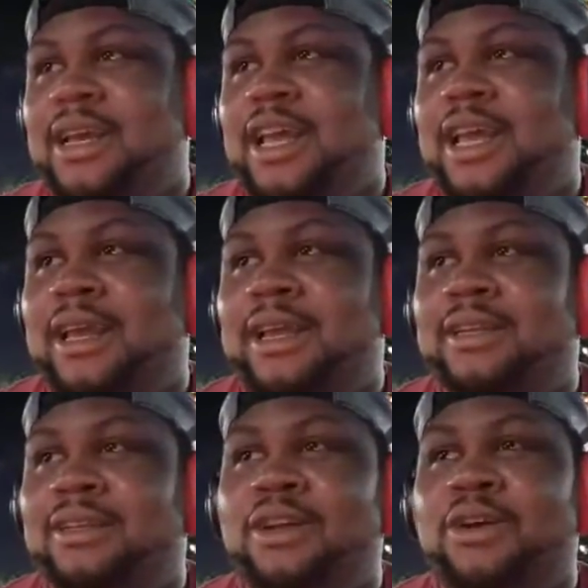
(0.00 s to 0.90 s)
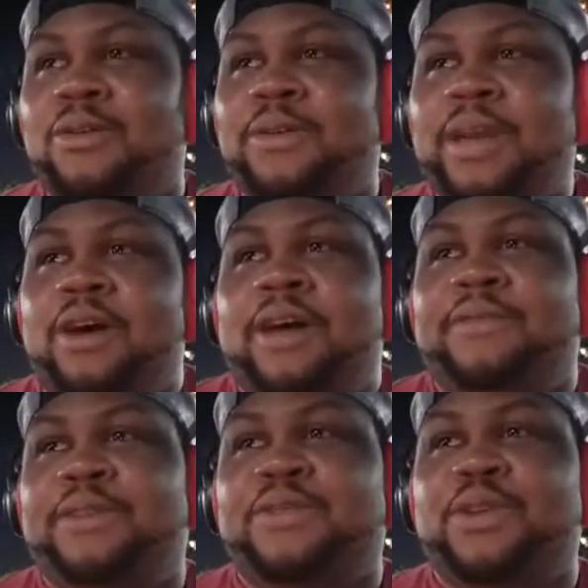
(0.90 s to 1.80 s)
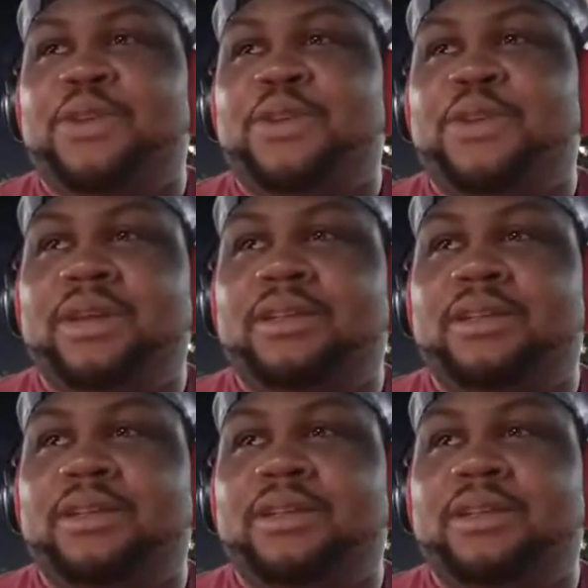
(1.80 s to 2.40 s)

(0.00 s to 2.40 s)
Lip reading: and we all have different opinions.